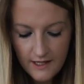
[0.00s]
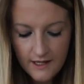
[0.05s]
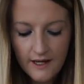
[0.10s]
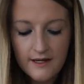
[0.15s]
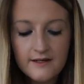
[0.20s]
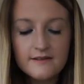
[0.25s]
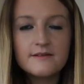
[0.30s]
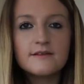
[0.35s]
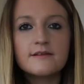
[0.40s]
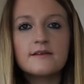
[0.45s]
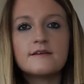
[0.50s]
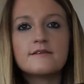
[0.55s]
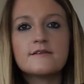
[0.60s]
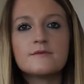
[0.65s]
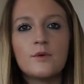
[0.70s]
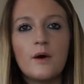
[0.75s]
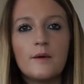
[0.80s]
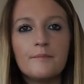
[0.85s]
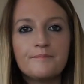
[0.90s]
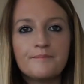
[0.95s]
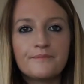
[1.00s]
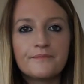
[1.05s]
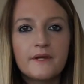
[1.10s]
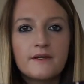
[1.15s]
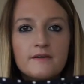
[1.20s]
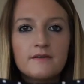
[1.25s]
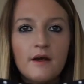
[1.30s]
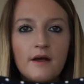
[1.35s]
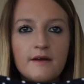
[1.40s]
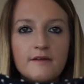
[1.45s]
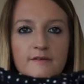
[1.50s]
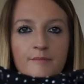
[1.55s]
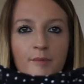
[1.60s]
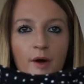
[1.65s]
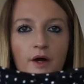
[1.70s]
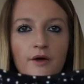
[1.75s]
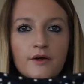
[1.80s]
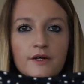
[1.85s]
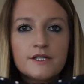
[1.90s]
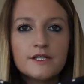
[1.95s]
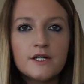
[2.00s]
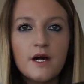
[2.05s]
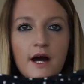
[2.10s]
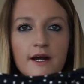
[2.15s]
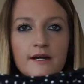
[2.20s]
It's this one. So it's polka dot